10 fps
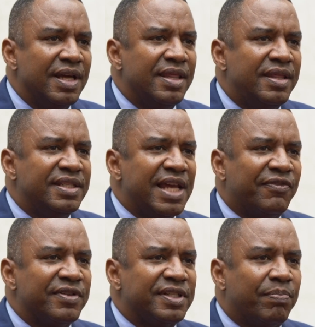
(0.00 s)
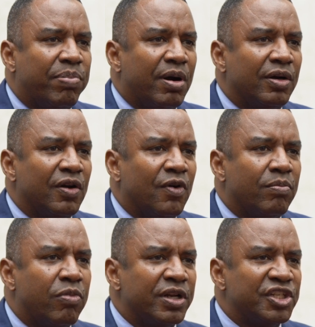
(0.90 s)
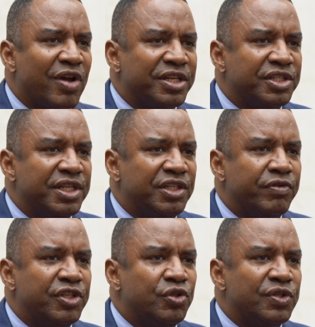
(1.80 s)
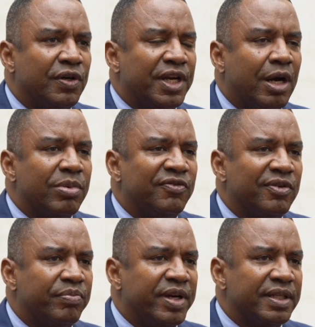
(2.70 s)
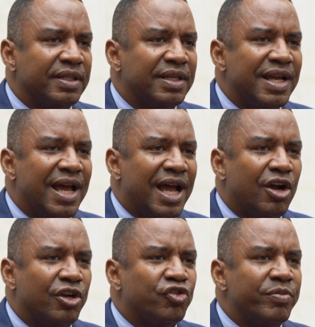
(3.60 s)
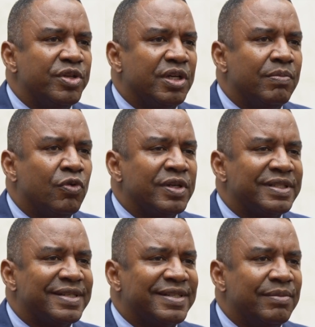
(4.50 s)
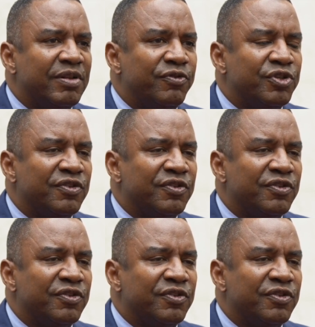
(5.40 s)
These efforts are part of our broader strategy to reduce our carbon footprint and contribute to a more sustainable future